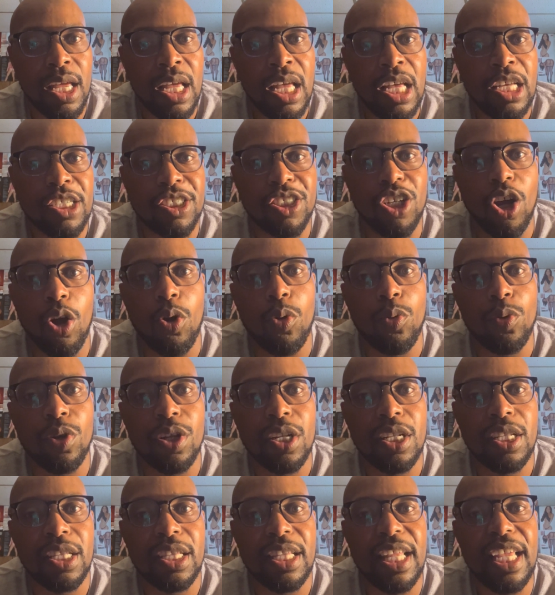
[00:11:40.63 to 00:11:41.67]
So
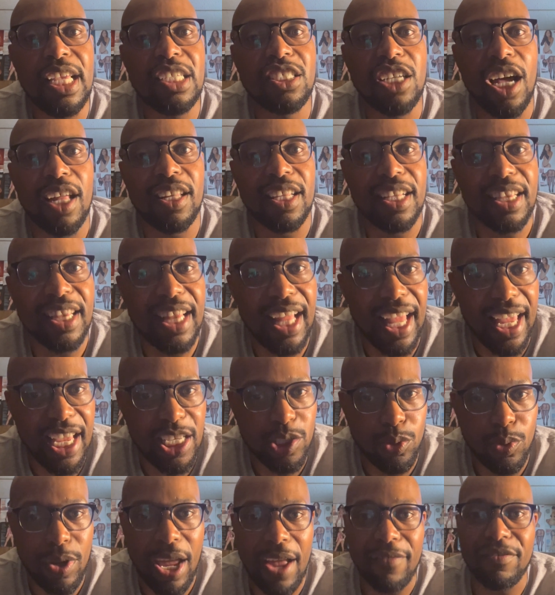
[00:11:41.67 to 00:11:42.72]
these are the
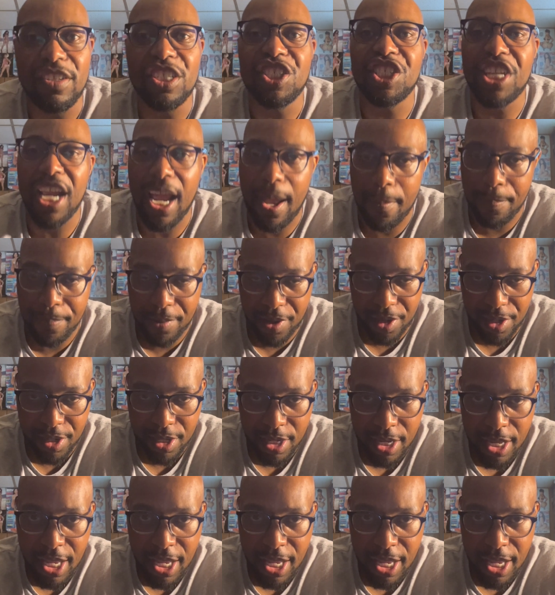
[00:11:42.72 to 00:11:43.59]
things we have to champion.